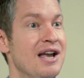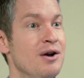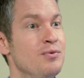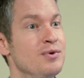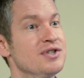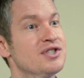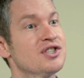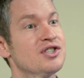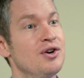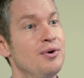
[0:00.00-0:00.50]
It
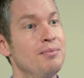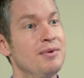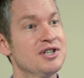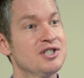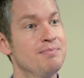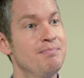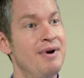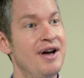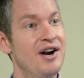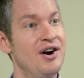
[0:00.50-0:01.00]
was so
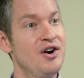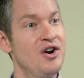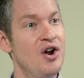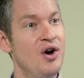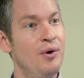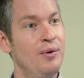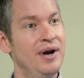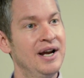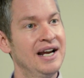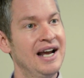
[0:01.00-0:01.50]
much better
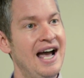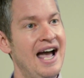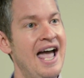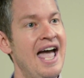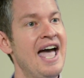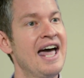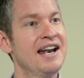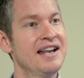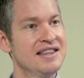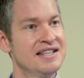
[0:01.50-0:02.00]
knowing
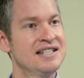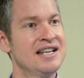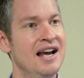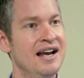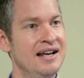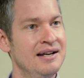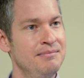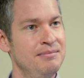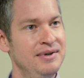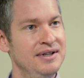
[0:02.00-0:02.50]
ahead of
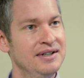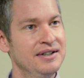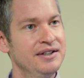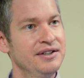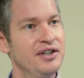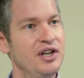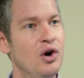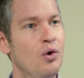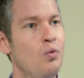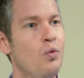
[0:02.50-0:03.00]
time,
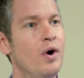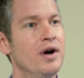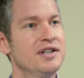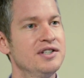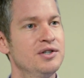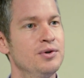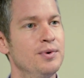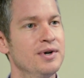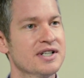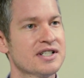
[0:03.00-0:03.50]
what
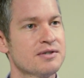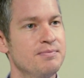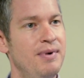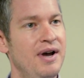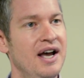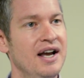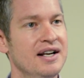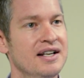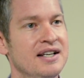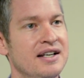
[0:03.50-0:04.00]
to
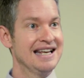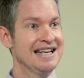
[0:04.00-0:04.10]
expect.